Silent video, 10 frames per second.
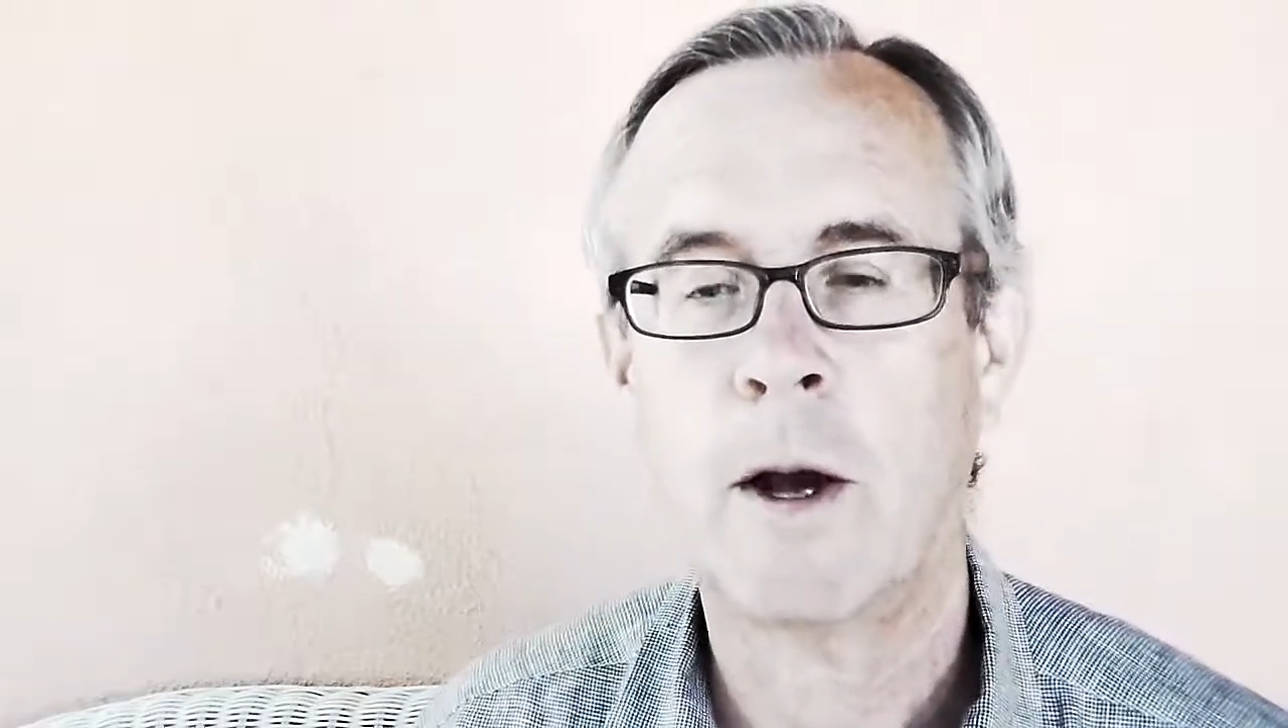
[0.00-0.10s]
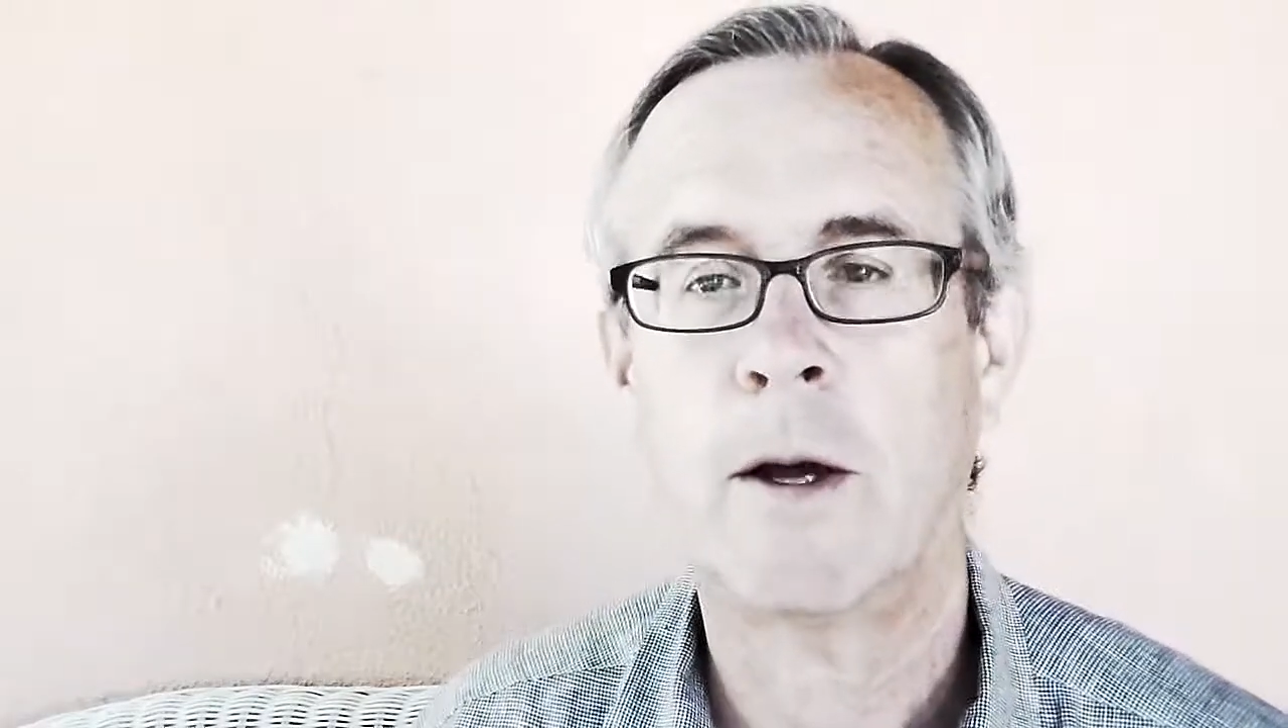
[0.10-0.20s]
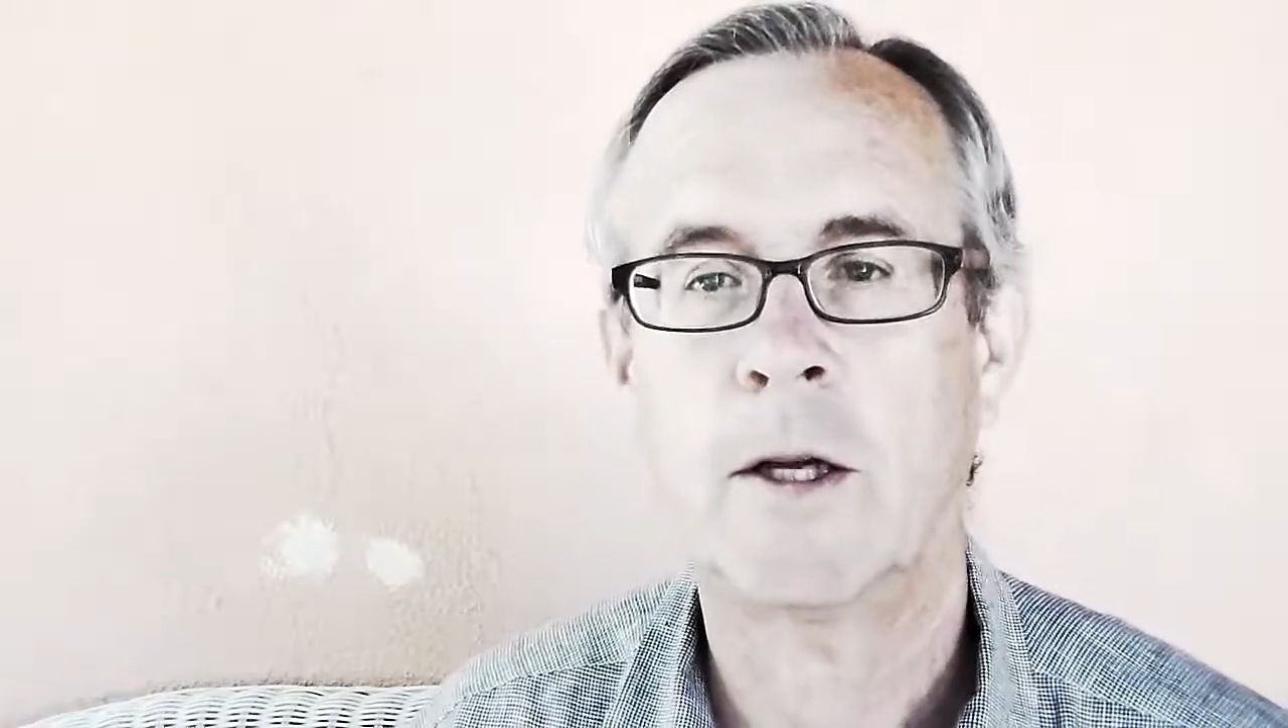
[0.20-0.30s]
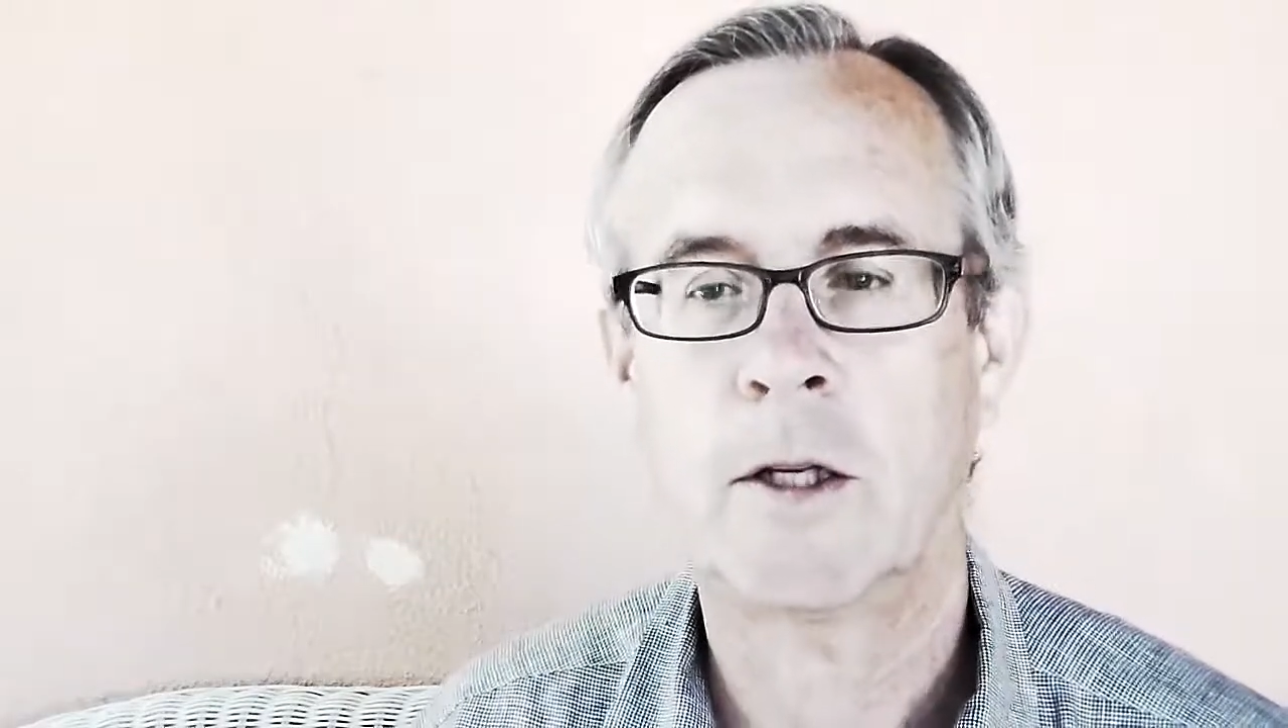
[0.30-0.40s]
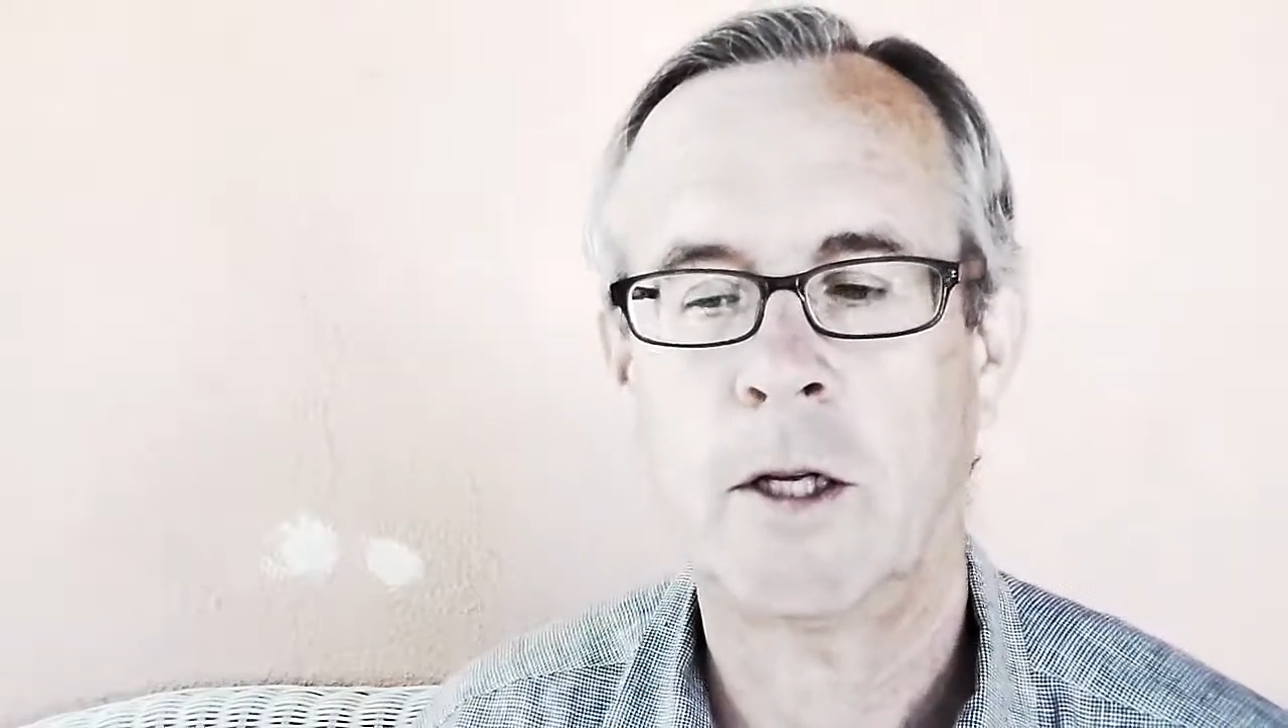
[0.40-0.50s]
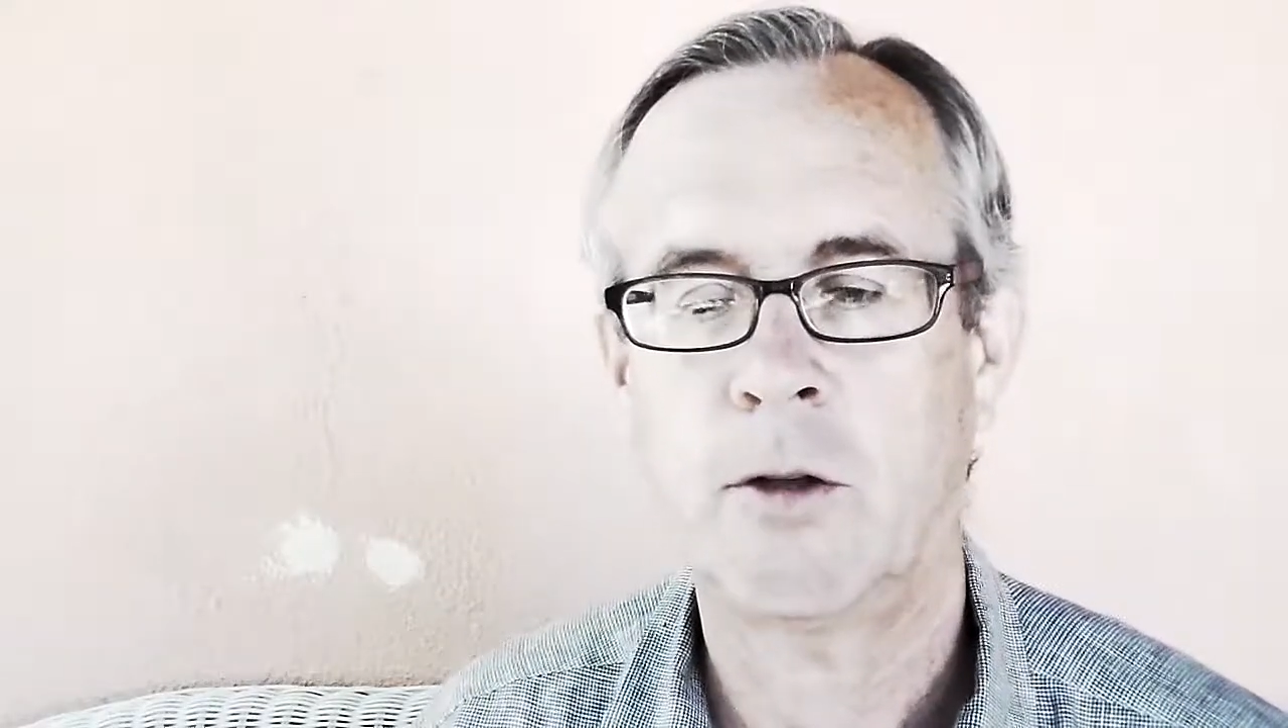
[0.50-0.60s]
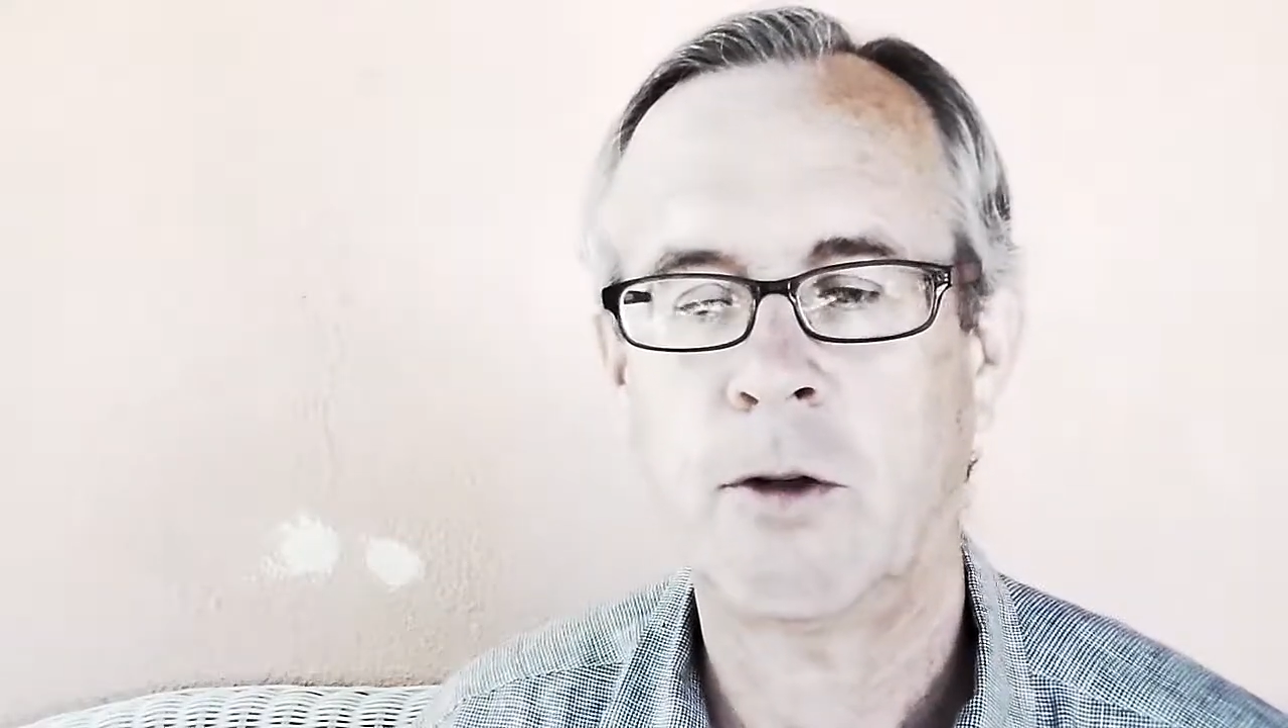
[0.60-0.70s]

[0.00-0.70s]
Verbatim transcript: now is